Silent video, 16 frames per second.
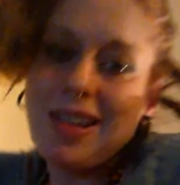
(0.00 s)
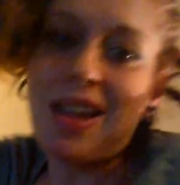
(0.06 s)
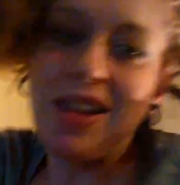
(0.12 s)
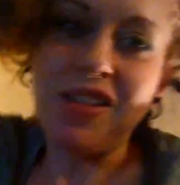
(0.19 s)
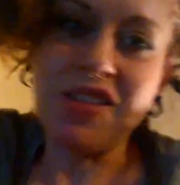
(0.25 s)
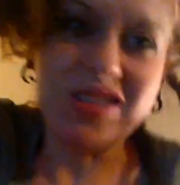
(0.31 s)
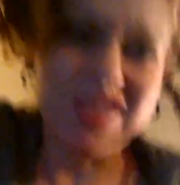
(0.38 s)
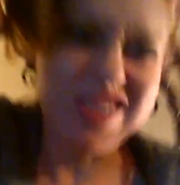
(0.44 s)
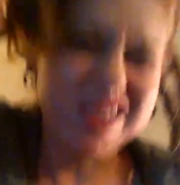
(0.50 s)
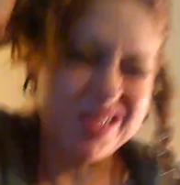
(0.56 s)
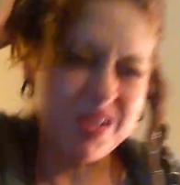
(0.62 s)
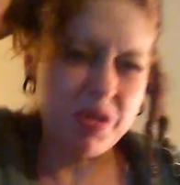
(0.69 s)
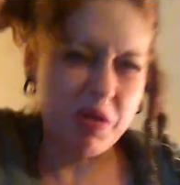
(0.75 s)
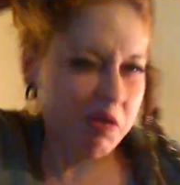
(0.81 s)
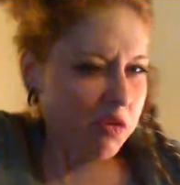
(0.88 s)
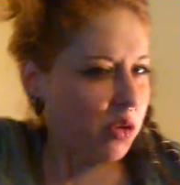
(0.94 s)
kind of the look I was
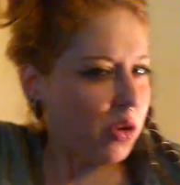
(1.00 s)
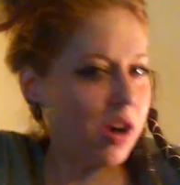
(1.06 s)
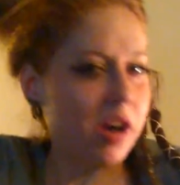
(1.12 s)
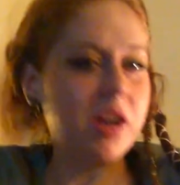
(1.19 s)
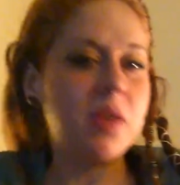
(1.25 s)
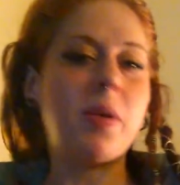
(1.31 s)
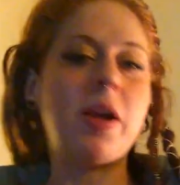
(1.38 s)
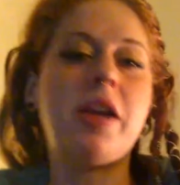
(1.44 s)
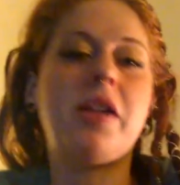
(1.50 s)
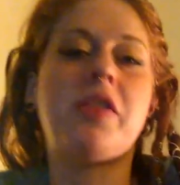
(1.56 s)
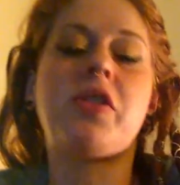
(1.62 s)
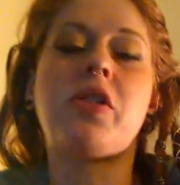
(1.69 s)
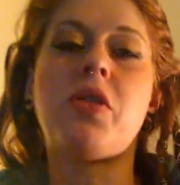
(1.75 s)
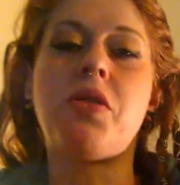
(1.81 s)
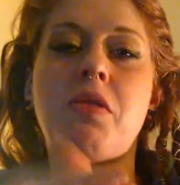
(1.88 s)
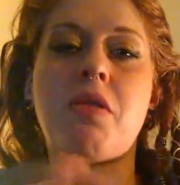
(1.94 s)
going for anyway,
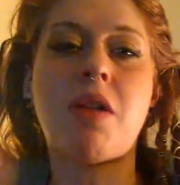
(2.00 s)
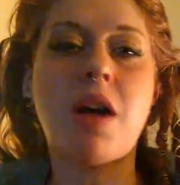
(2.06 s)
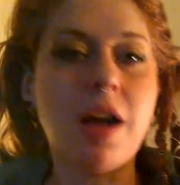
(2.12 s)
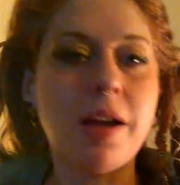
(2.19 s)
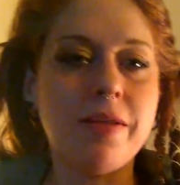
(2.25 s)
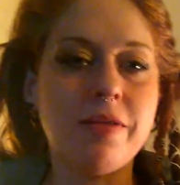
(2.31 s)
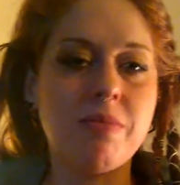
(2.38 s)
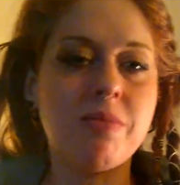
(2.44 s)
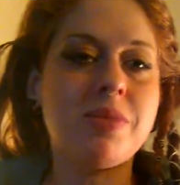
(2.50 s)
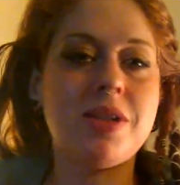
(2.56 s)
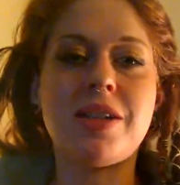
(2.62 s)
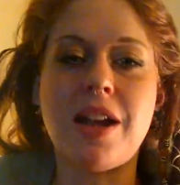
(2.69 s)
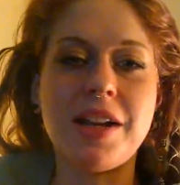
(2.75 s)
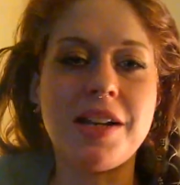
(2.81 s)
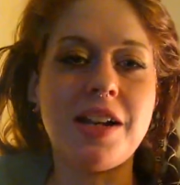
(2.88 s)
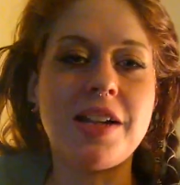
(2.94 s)
so I'm
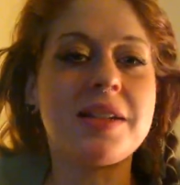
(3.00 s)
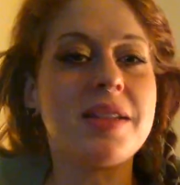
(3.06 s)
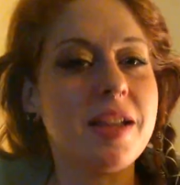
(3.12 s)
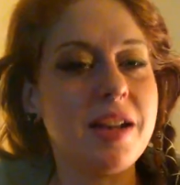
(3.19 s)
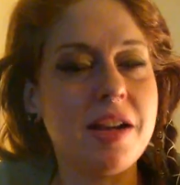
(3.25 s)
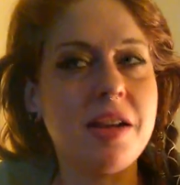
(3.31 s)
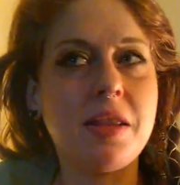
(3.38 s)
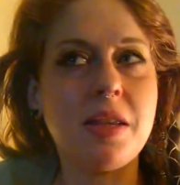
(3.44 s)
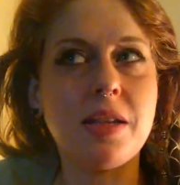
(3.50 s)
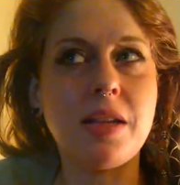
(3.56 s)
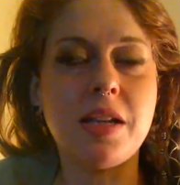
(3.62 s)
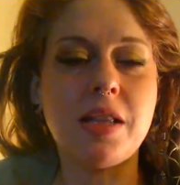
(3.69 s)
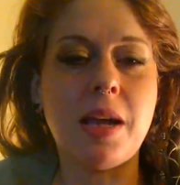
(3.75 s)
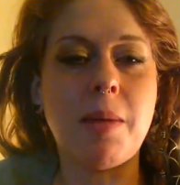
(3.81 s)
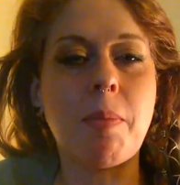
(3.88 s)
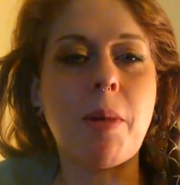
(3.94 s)
deciding not to let anything
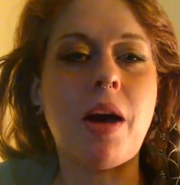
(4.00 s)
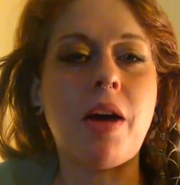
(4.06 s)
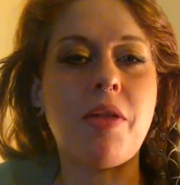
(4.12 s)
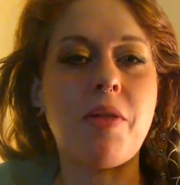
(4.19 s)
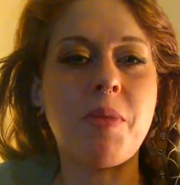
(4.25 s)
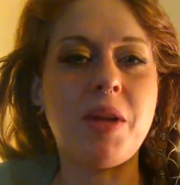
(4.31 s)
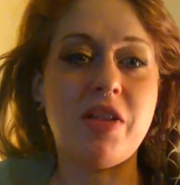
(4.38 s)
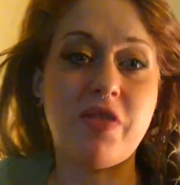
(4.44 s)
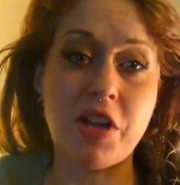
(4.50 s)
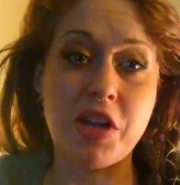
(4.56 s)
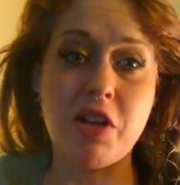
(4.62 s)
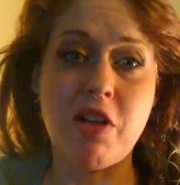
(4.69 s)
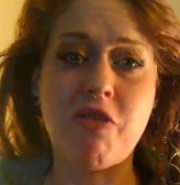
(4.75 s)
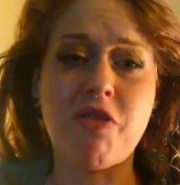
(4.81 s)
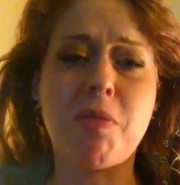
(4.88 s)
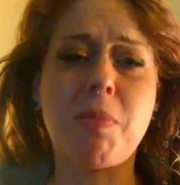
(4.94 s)
like that bother me. If I
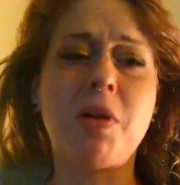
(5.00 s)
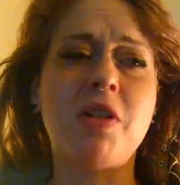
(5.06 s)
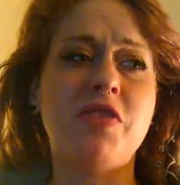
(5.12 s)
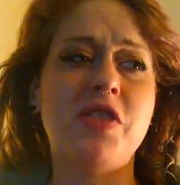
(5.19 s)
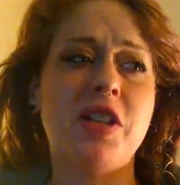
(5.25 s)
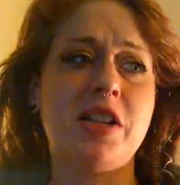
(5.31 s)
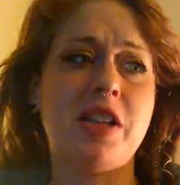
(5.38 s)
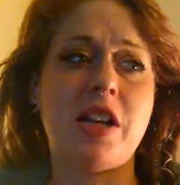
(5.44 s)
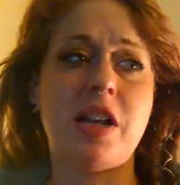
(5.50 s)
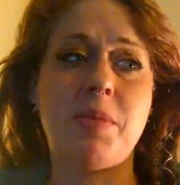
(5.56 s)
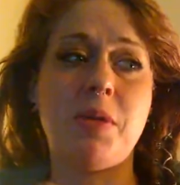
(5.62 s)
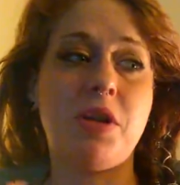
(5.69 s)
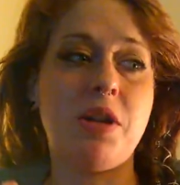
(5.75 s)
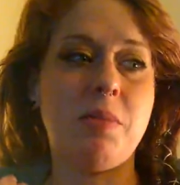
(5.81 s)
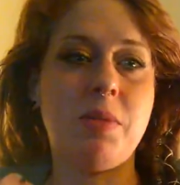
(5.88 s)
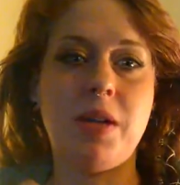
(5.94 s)
go for perfect, then I'm
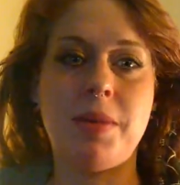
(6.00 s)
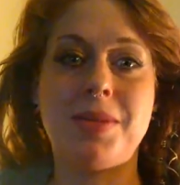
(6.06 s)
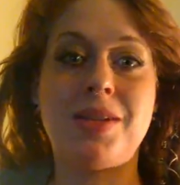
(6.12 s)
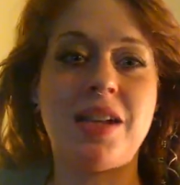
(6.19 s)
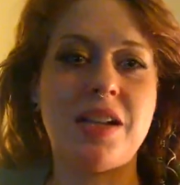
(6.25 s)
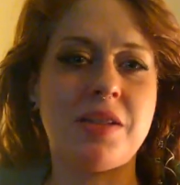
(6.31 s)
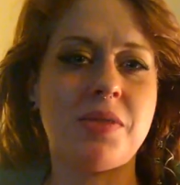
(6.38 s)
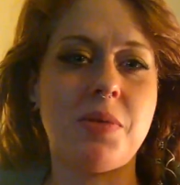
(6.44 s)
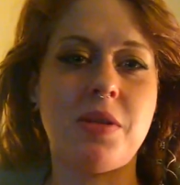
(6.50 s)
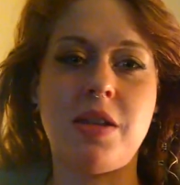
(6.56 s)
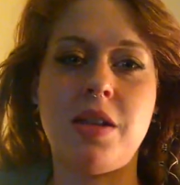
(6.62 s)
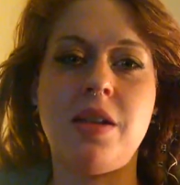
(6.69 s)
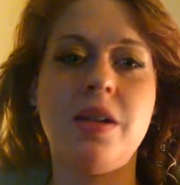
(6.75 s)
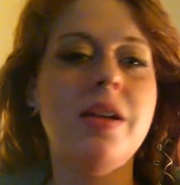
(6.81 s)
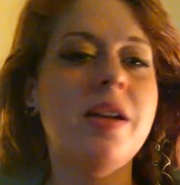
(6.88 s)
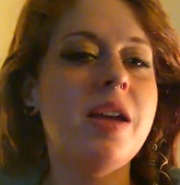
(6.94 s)
going to be obsessed with
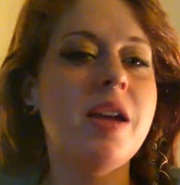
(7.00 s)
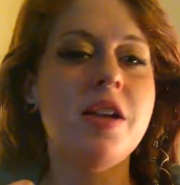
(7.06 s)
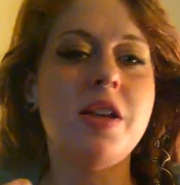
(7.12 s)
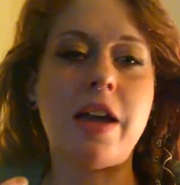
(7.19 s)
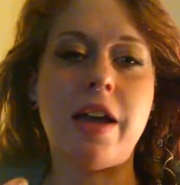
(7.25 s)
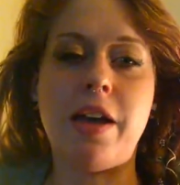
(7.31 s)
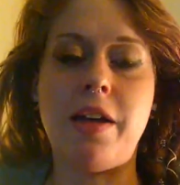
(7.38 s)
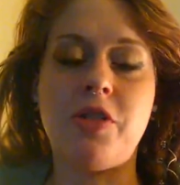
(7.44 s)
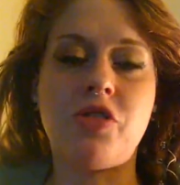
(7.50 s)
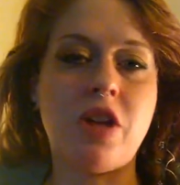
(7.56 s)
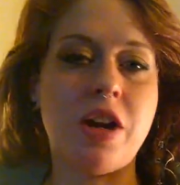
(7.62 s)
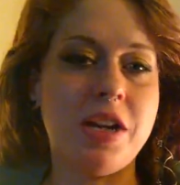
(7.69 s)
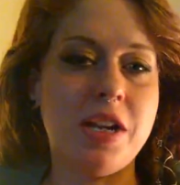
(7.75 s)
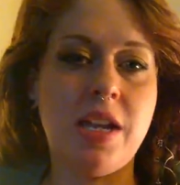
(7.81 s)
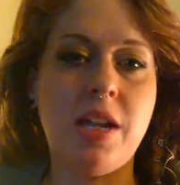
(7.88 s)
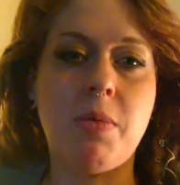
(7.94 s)
it,
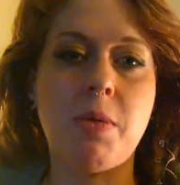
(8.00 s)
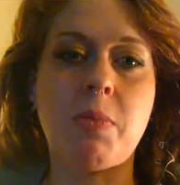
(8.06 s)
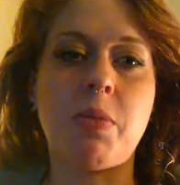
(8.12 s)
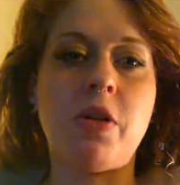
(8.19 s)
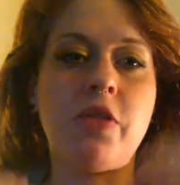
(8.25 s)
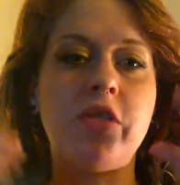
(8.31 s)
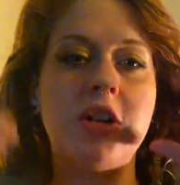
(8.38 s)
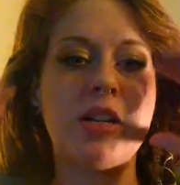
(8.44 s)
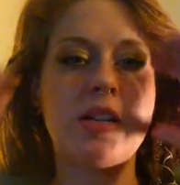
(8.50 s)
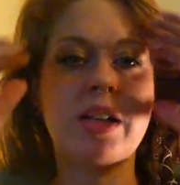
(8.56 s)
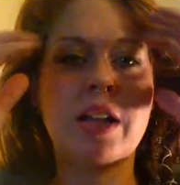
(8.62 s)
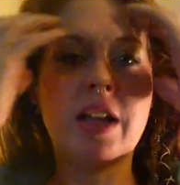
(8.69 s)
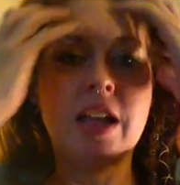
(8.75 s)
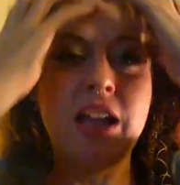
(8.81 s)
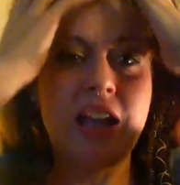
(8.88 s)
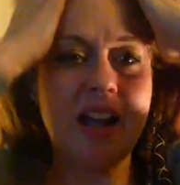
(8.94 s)
trying to keep it perfect.
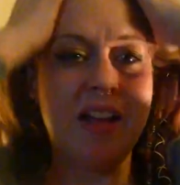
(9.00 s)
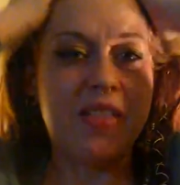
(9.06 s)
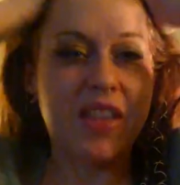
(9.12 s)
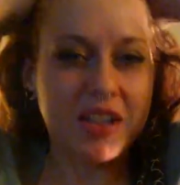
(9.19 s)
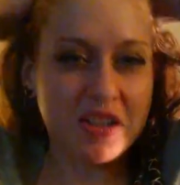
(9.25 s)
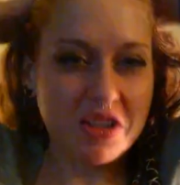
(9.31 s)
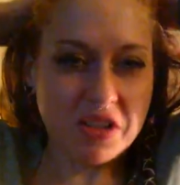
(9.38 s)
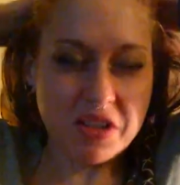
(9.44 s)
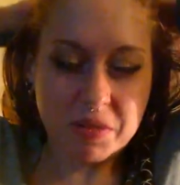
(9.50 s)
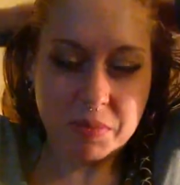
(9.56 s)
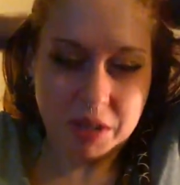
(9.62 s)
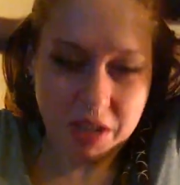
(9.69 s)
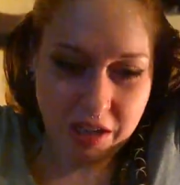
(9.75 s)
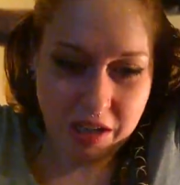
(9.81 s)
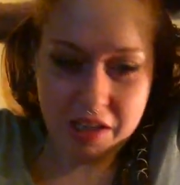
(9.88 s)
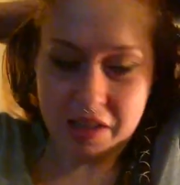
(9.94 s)
And that just to
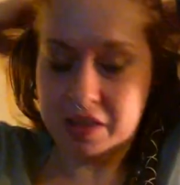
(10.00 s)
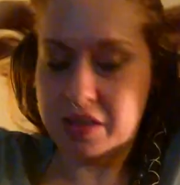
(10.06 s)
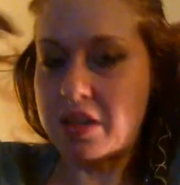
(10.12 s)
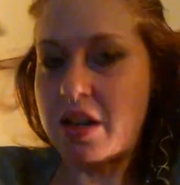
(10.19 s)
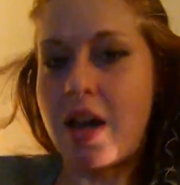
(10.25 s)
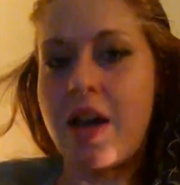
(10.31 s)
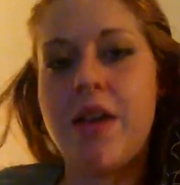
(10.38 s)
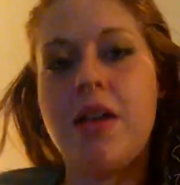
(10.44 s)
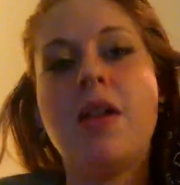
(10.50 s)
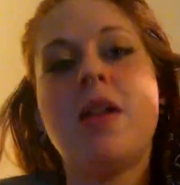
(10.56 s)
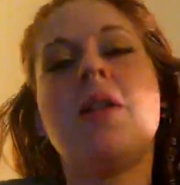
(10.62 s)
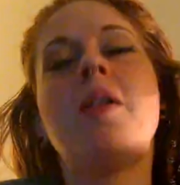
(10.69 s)
me is not,